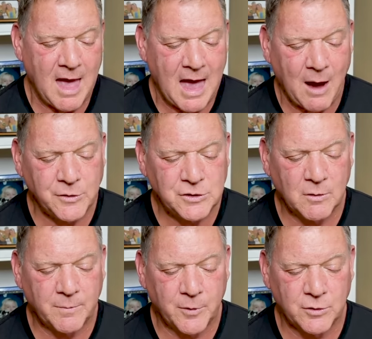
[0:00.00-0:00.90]
how would
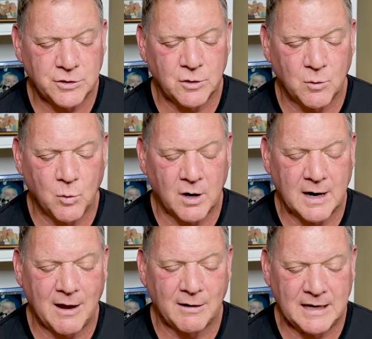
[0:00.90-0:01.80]
you approach your
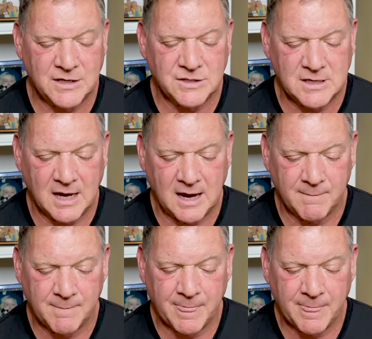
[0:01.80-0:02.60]
workout each day?